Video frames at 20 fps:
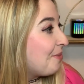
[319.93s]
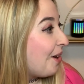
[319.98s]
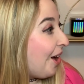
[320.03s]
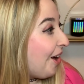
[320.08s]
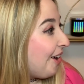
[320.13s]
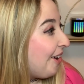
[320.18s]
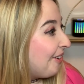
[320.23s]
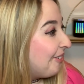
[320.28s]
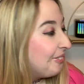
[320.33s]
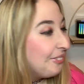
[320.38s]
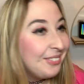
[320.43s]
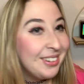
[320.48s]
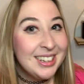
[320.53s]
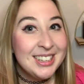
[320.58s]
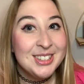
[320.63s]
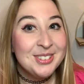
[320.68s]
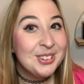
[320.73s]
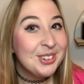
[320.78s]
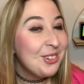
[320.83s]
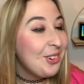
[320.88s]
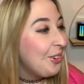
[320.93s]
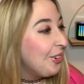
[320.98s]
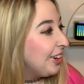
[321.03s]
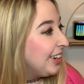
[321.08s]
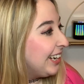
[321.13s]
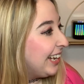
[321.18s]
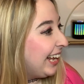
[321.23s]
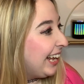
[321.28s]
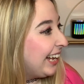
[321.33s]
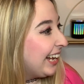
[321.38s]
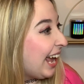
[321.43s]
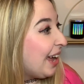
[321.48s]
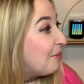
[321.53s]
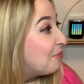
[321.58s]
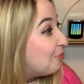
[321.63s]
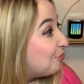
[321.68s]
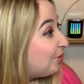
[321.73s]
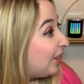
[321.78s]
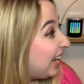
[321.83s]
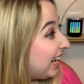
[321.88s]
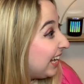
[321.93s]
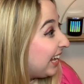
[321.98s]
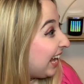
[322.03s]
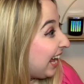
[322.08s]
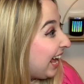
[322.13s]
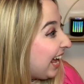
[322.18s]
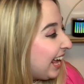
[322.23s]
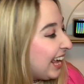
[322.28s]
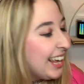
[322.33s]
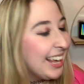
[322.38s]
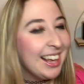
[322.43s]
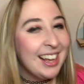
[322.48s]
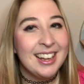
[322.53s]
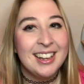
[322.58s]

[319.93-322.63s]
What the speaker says: Oh, it's recording. I'm thinking.